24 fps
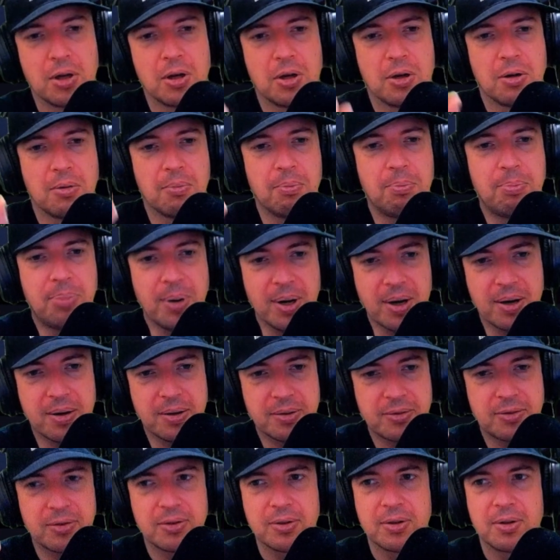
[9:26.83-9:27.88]

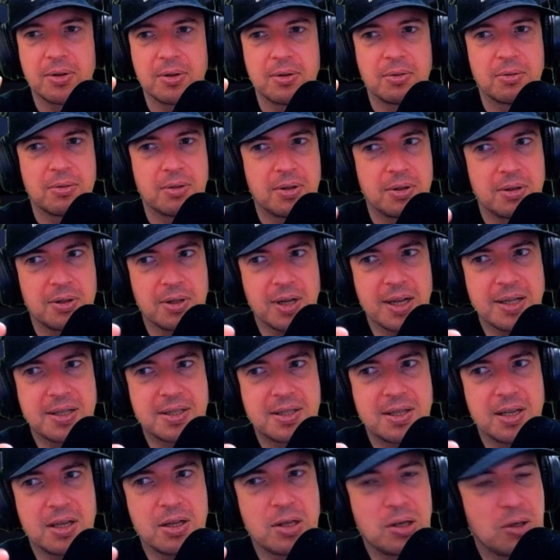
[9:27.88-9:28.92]
But let's
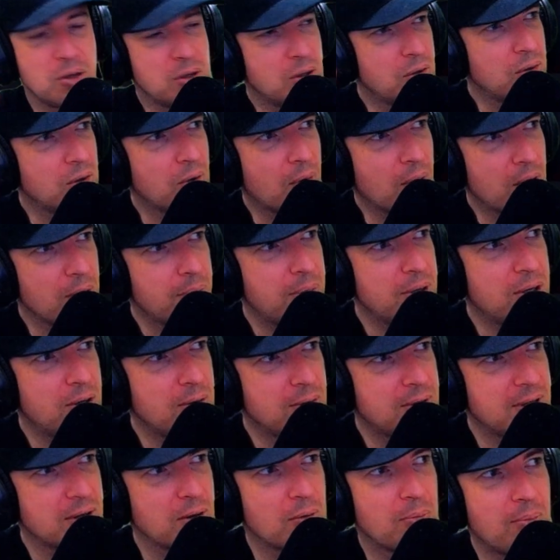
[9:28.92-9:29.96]
say you don't want to be
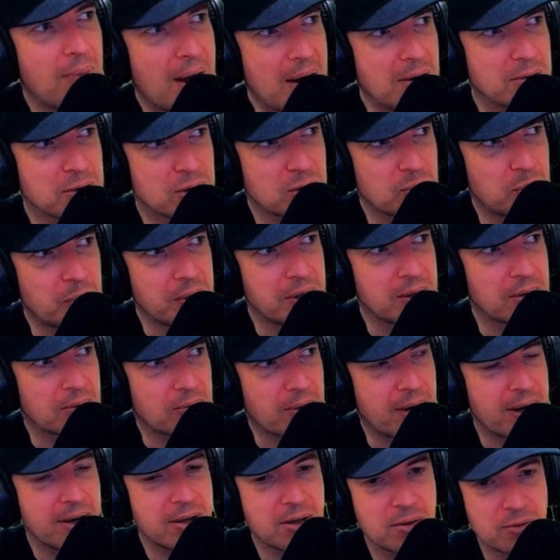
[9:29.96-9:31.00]
using the mouse wheel,
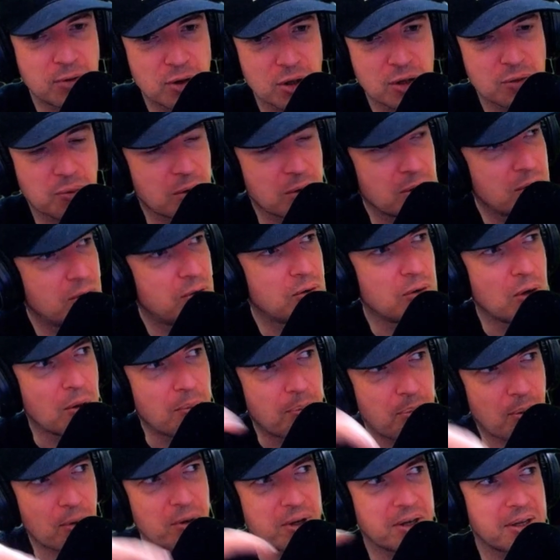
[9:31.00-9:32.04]
right? You just want to do the
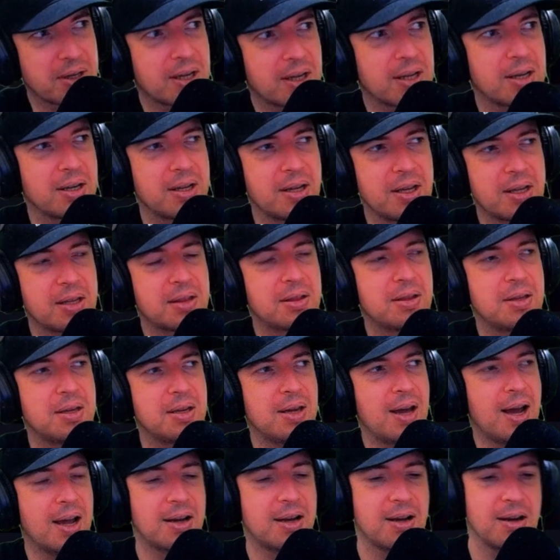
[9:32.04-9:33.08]
point and click. The
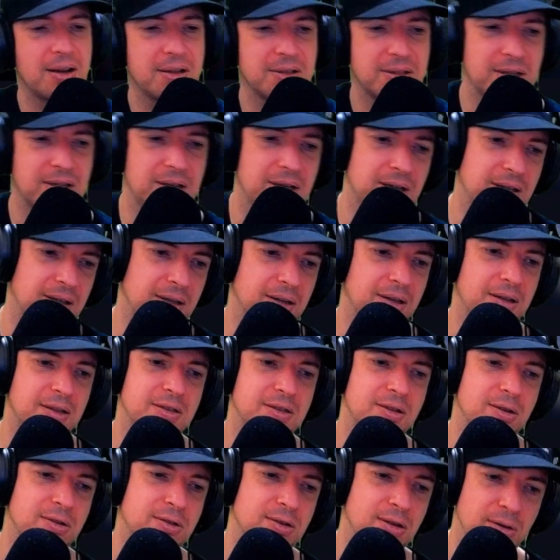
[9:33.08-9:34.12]
Atlas here is
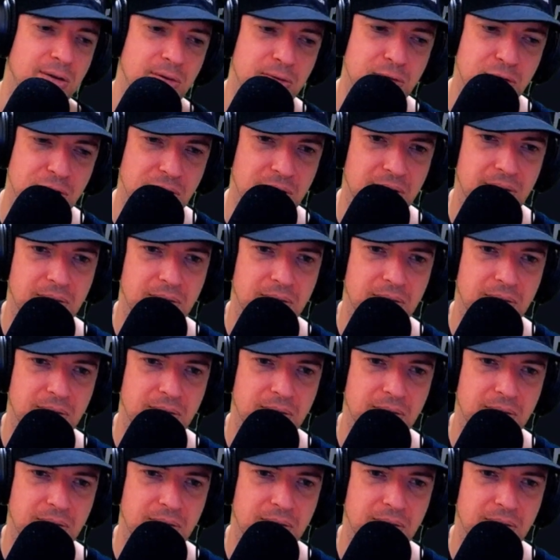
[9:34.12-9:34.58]
the solution.